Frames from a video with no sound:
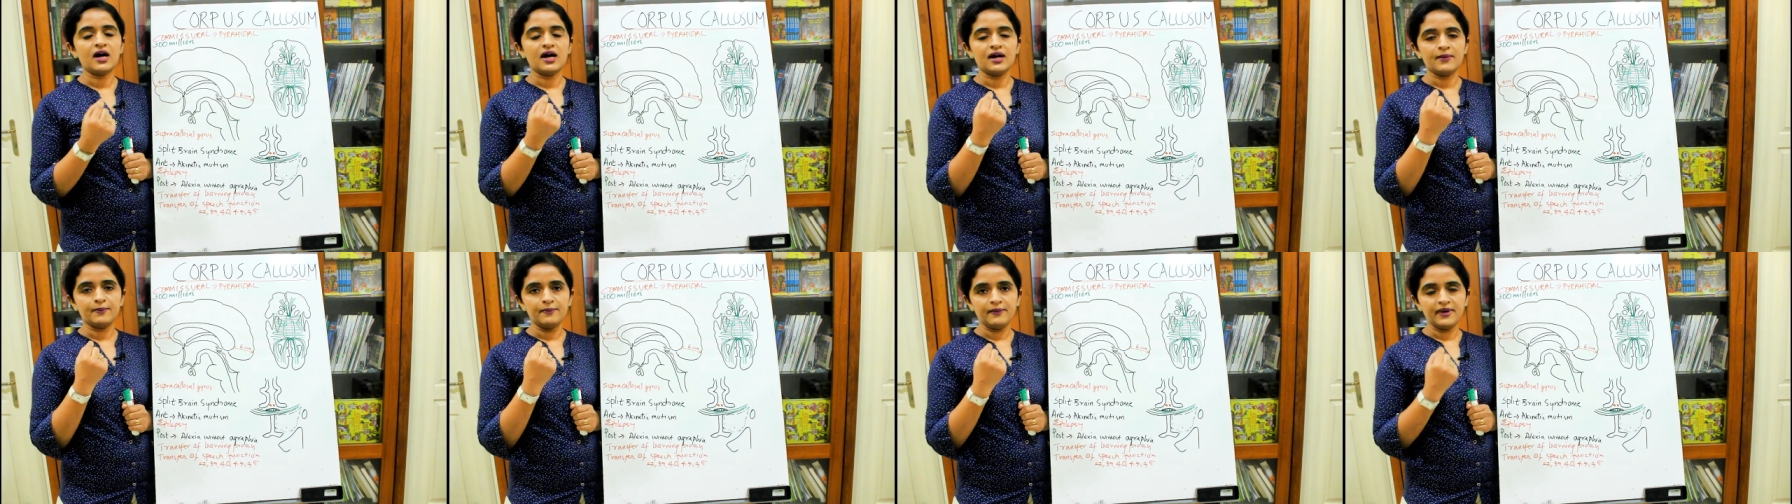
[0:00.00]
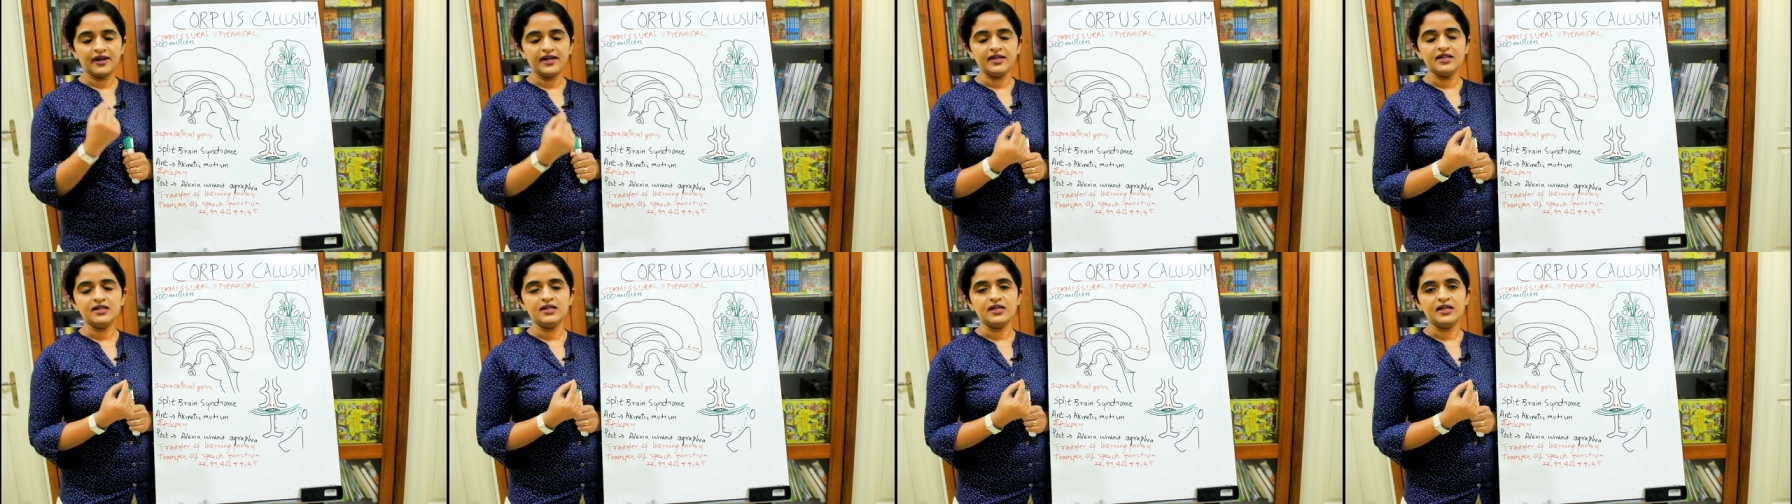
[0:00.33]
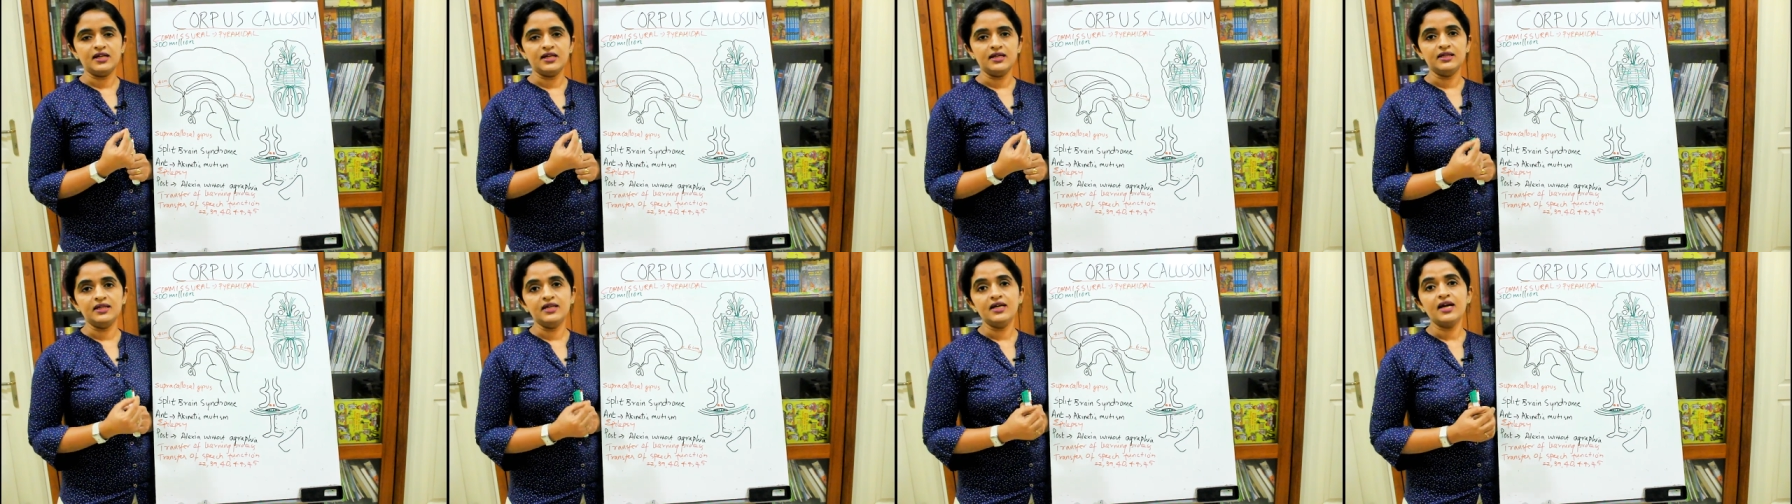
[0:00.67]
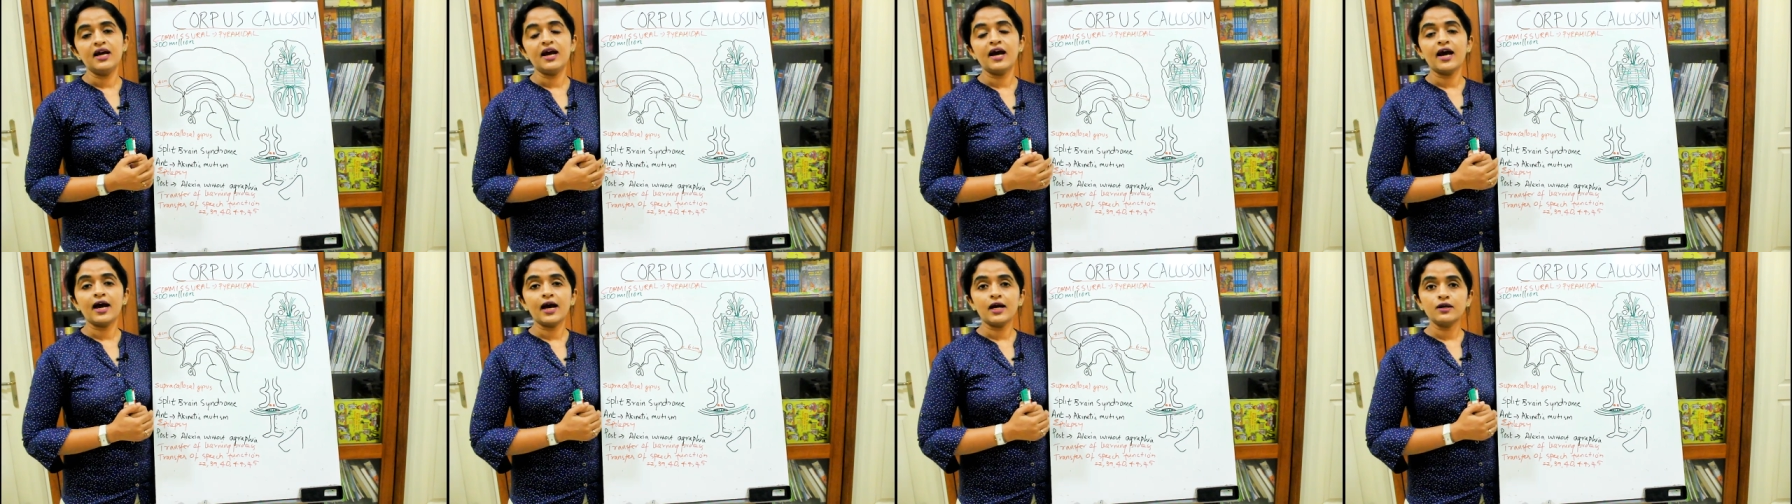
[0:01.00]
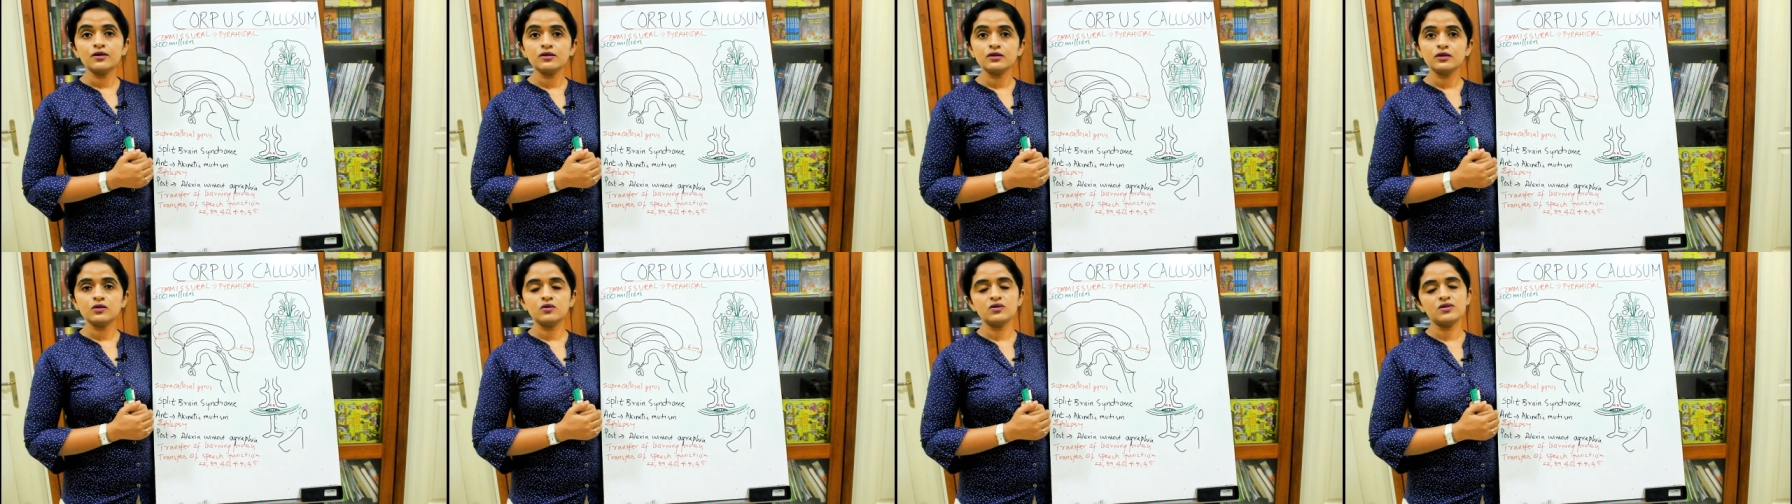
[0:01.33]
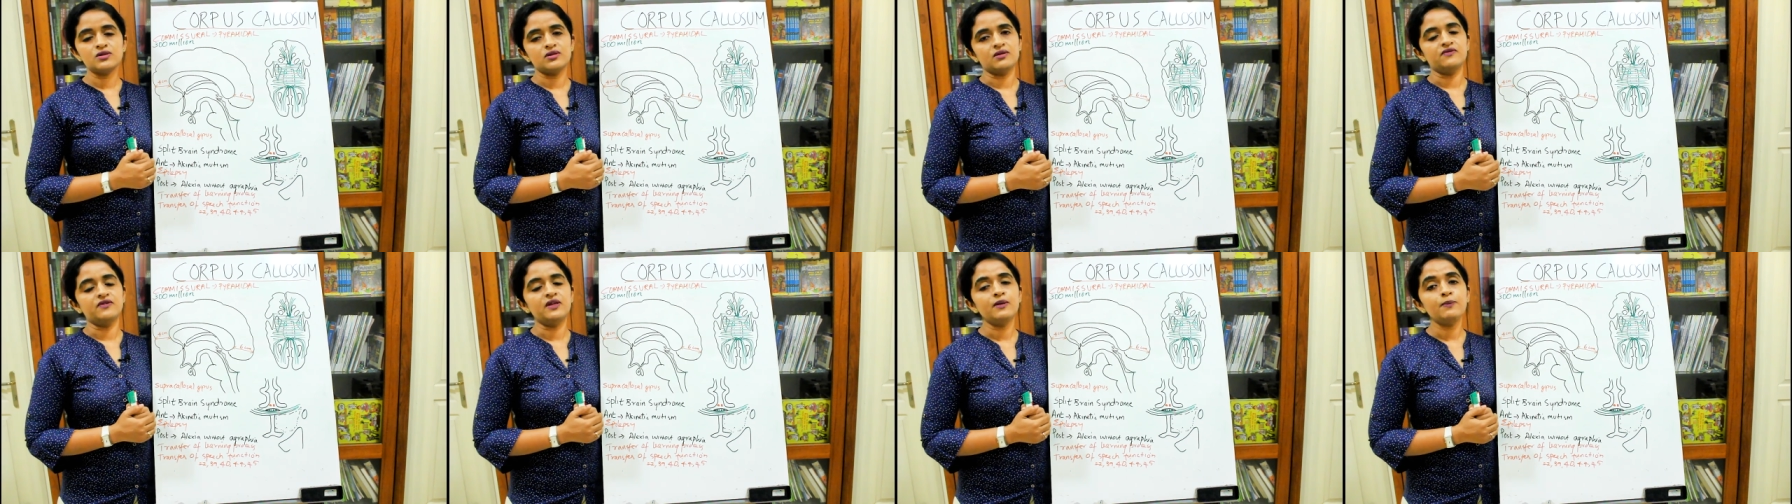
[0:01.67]
are mainly the
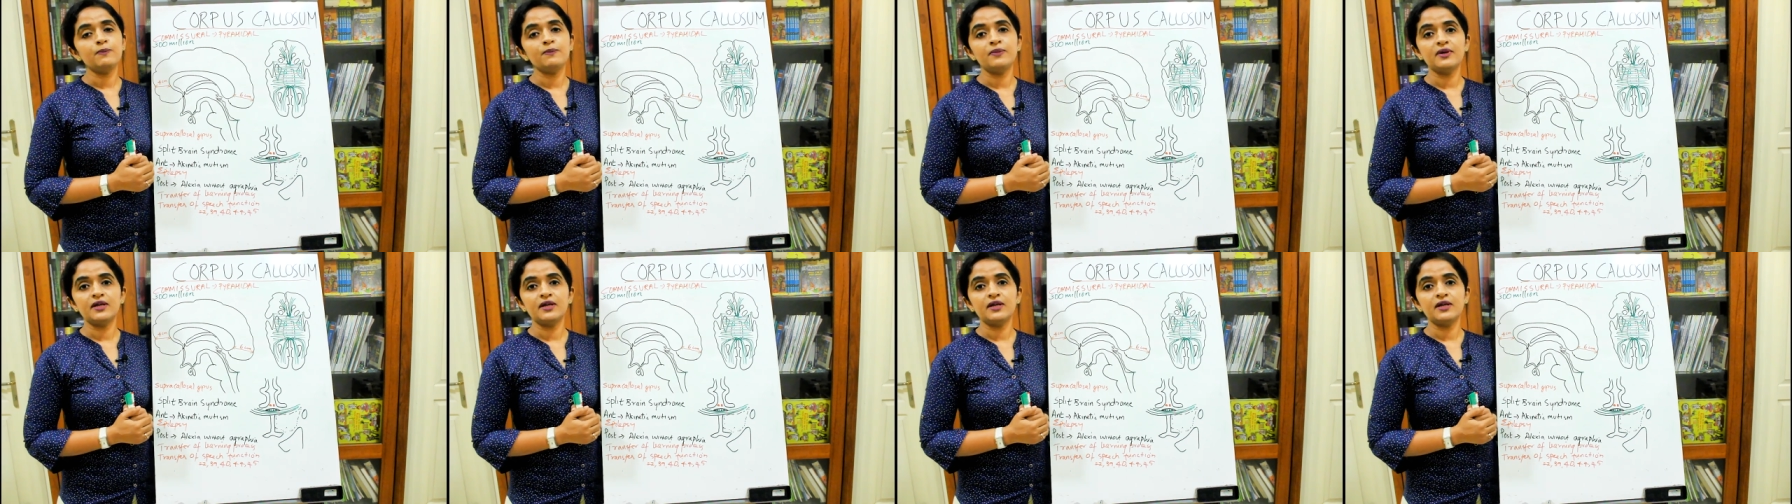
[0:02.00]
axons of the